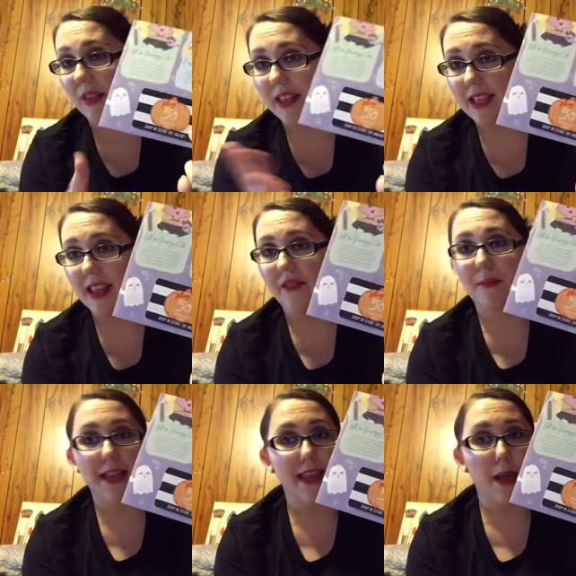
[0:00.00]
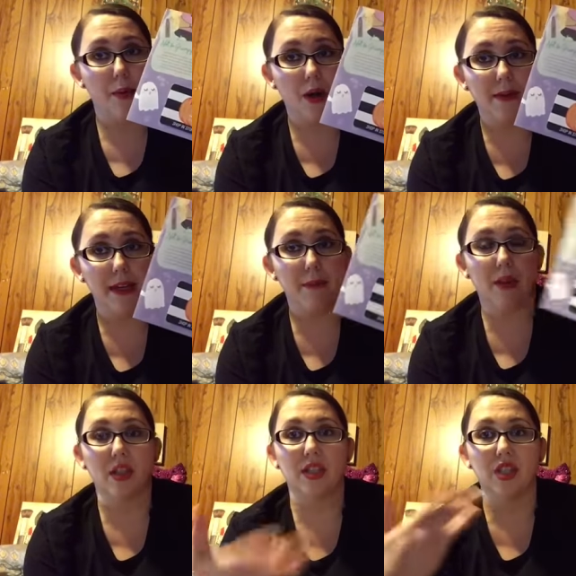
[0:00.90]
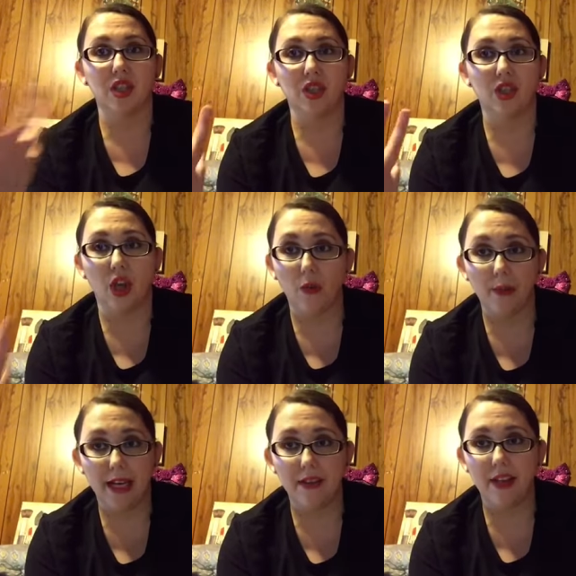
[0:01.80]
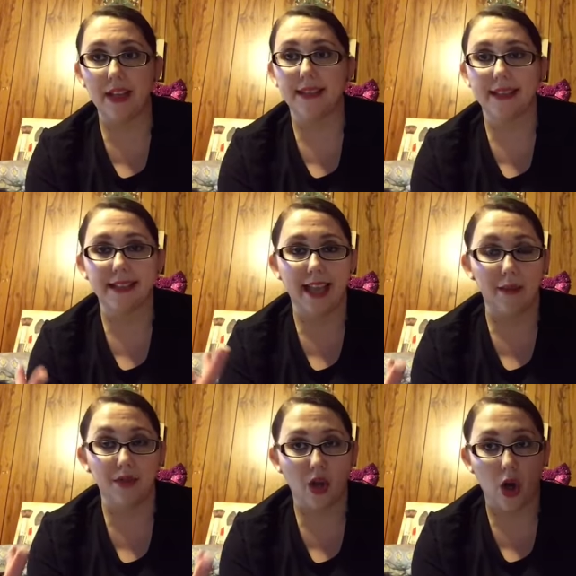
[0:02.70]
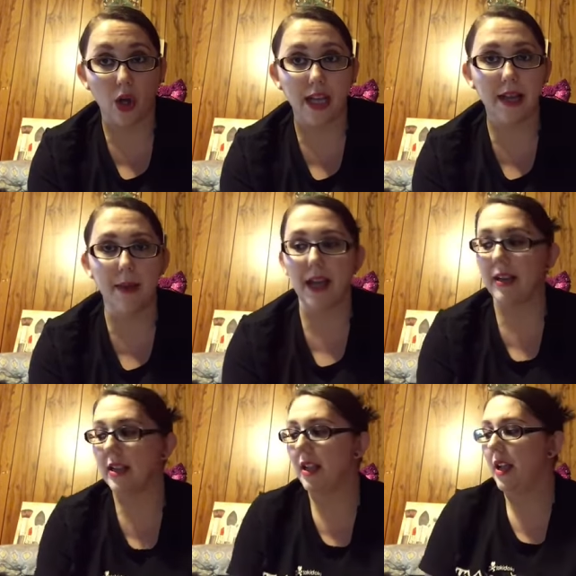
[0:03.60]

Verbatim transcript: I think they've made that permanent because so many of us kept talking about it